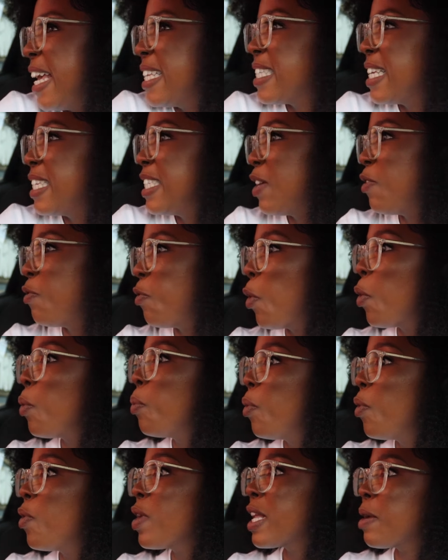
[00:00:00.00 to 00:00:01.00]
you, Anzanje, for
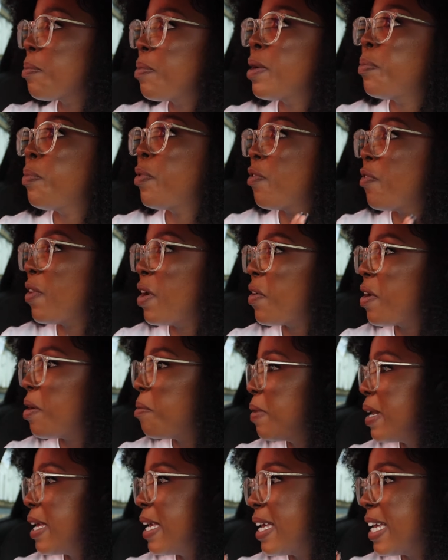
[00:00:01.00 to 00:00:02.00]
Ubuhle, but
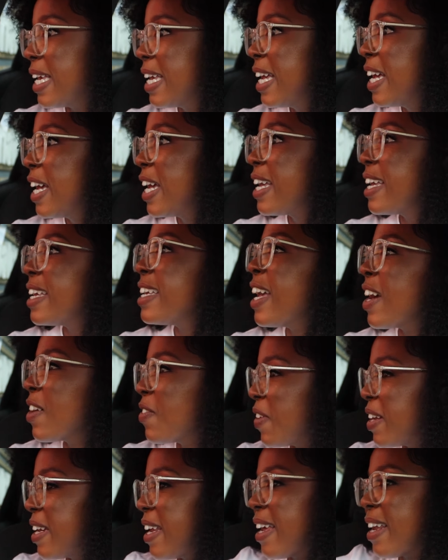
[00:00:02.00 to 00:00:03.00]
preferably, young
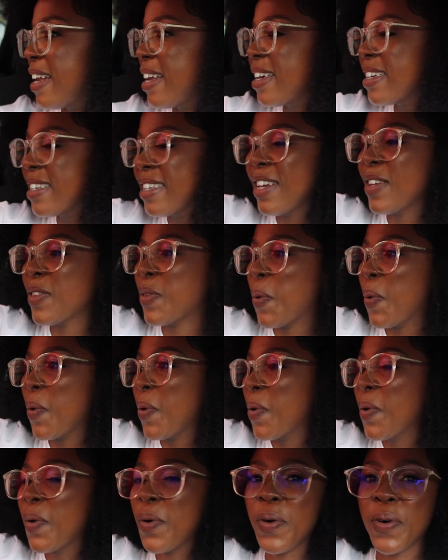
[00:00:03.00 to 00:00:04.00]
Fanela, get
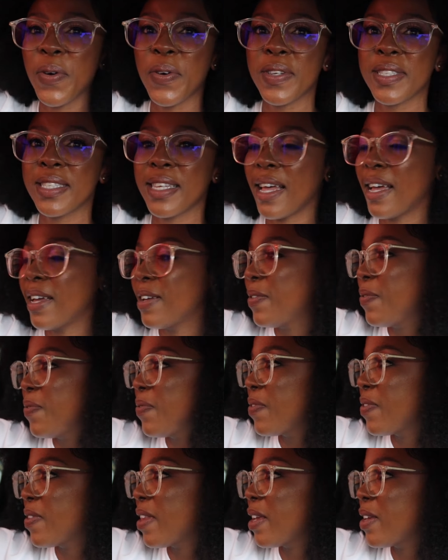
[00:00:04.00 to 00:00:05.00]
home.
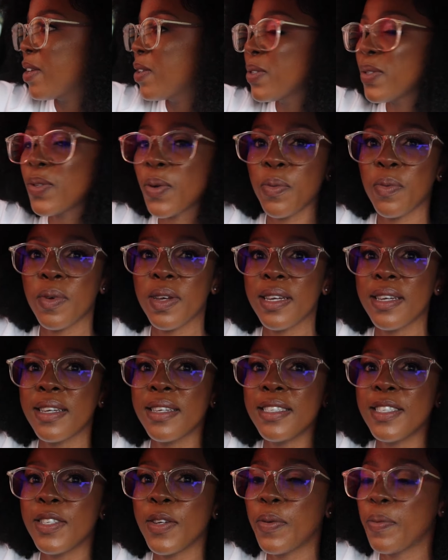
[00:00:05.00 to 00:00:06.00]
Thank you so
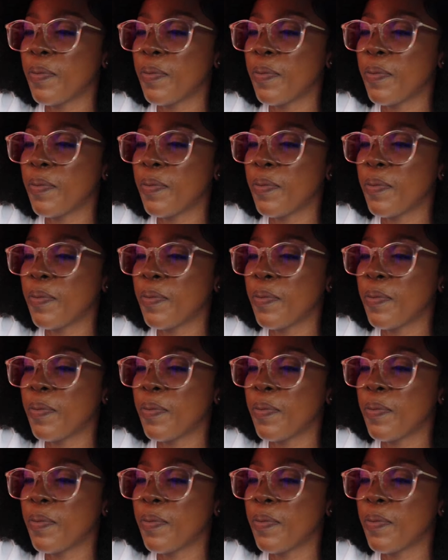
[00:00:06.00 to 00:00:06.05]
much.